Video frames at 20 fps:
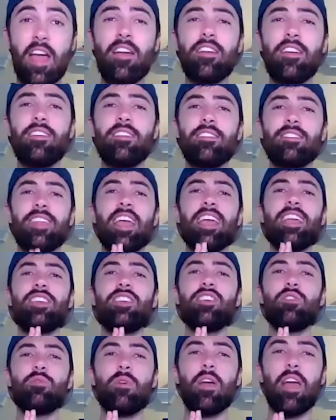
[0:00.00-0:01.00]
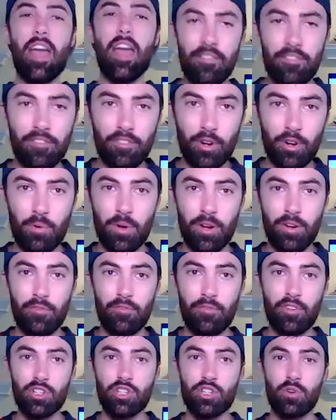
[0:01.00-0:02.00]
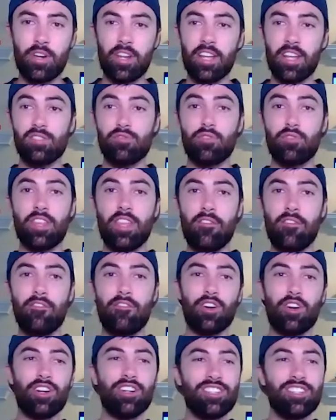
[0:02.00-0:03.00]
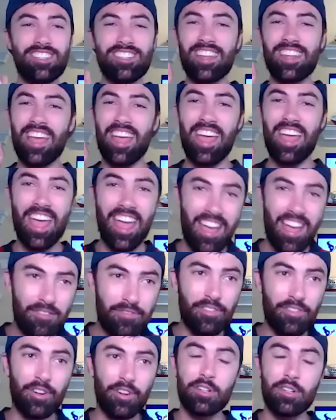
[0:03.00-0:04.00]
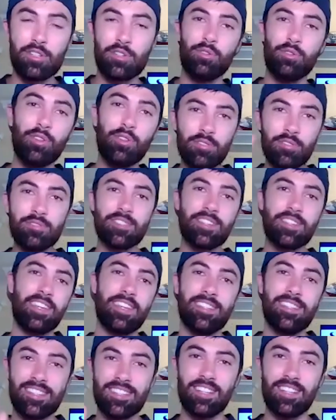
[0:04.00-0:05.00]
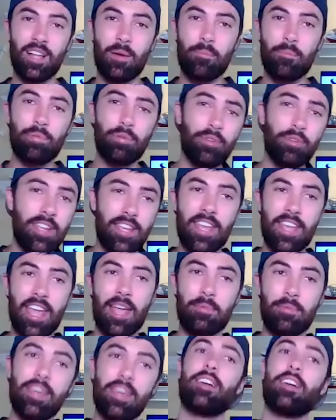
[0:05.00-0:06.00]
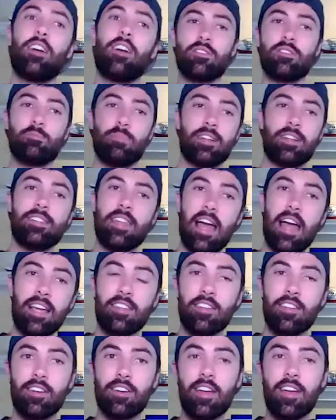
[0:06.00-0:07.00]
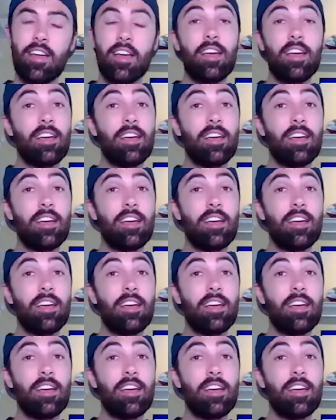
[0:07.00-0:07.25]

And thank you, everyone, for joining us for the first ever Toro's Kids Club pregame kickoff spectacular.